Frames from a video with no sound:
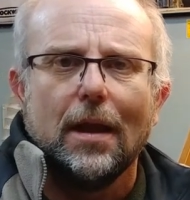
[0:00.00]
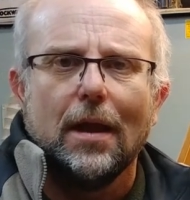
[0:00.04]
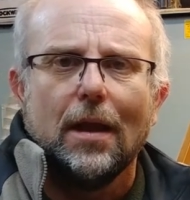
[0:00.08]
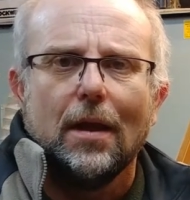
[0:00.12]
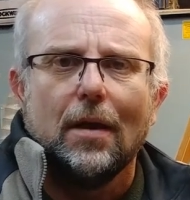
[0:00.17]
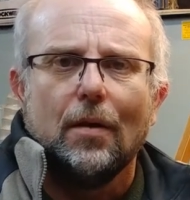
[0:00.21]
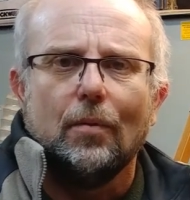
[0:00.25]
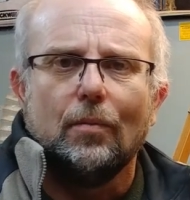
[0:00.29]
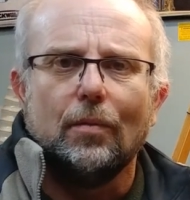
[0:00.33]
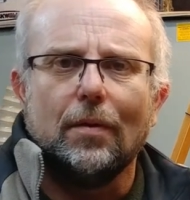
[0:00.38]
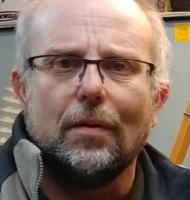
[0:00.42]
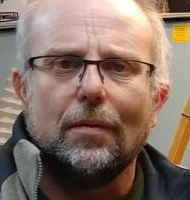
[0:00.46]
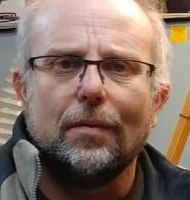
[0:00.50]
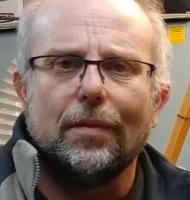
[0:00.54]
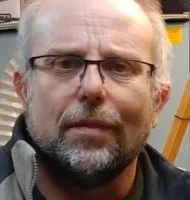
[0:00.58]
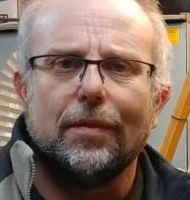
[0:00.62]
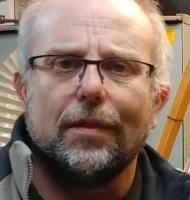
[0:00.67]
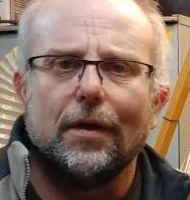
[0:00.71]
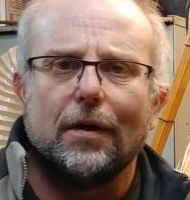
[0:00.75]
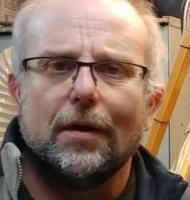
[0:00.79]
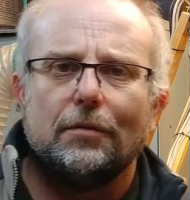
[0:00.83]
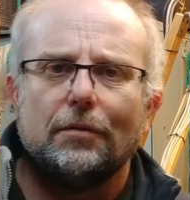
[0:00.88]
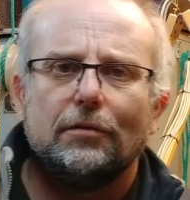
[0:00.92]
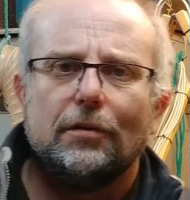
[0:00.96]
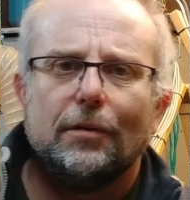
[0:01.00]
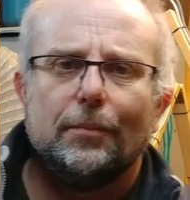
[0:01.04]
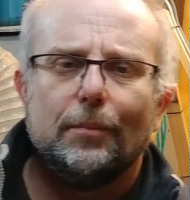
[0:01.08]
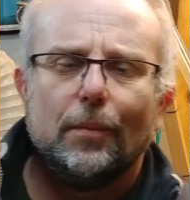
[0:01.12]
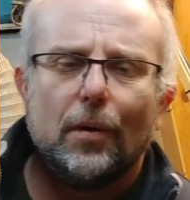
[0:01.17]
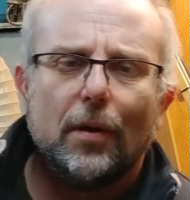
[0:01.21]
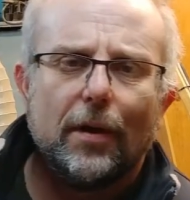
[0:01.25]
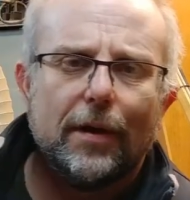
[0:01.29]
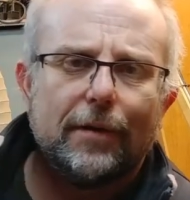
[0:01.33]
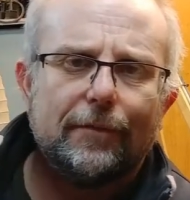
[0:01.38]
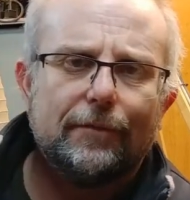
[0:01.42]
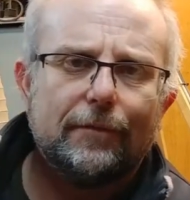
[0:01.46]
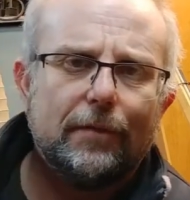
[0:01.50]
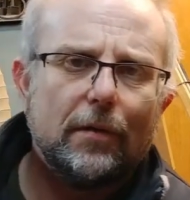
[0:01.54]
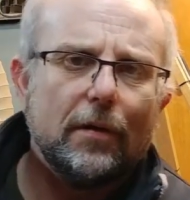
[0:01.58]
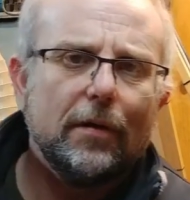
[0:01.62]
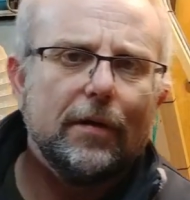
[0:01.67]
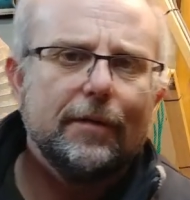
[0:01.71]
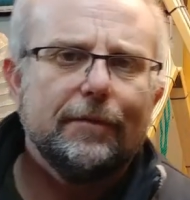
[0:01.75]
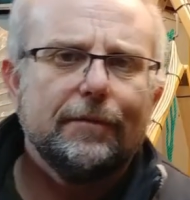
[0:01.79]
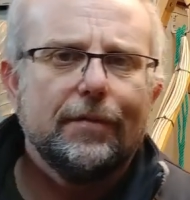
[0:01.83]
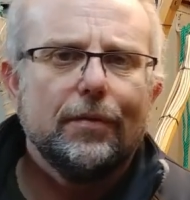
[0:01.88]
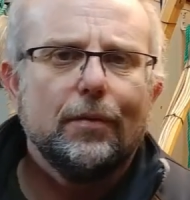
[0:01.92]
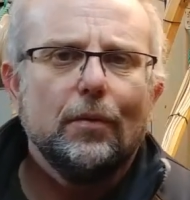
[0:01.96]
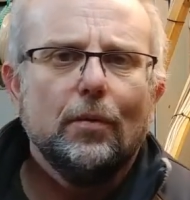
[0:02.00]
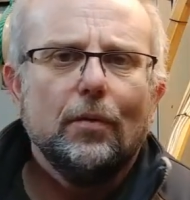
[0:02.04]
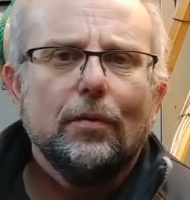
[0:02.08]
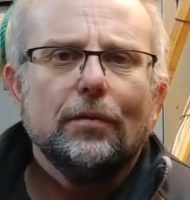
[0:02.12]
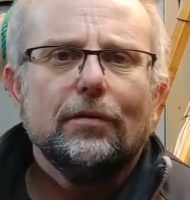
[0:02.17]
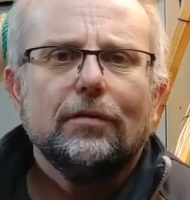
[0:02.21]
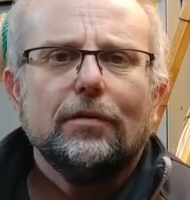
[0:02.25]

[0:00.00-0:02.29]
Well, those are my 5 thoughts.